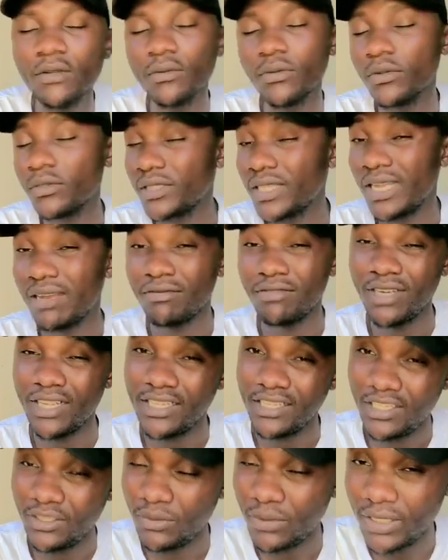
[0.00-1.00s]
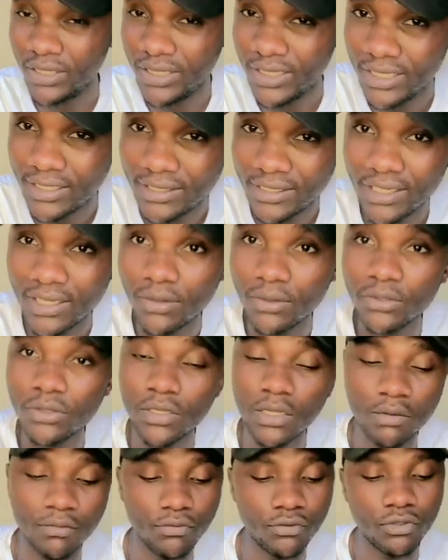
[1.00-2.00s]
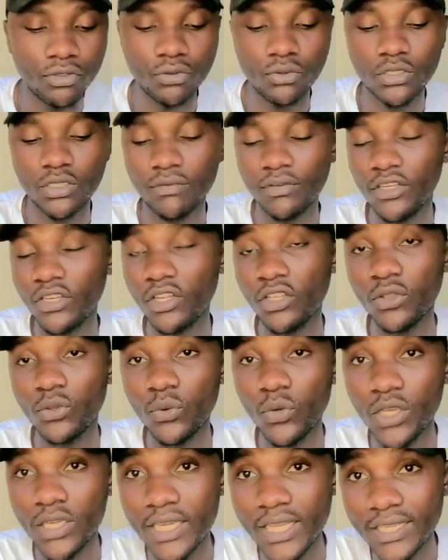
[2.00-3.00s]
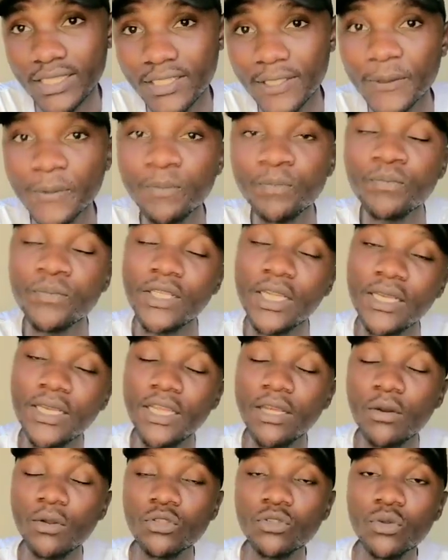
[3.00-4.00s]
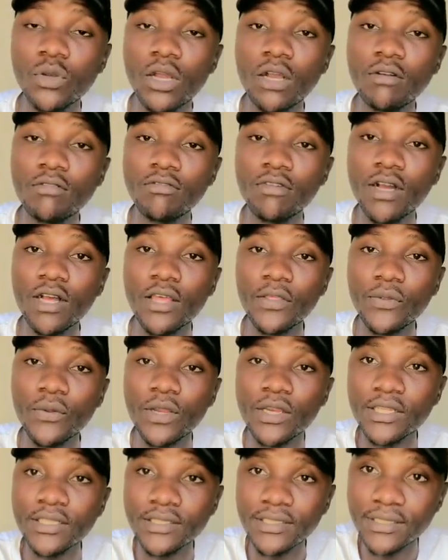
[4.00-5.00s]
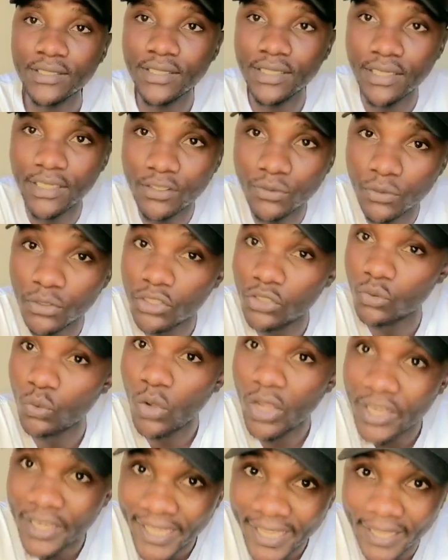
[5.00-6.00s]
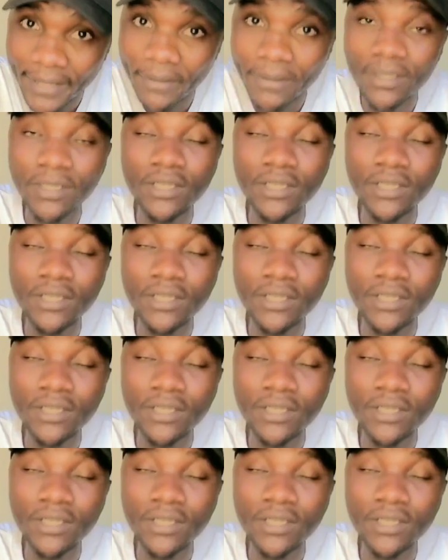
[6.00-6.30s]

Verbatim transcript: because they have 91 days they also have 273 days and they also have uh, 360 days which is one year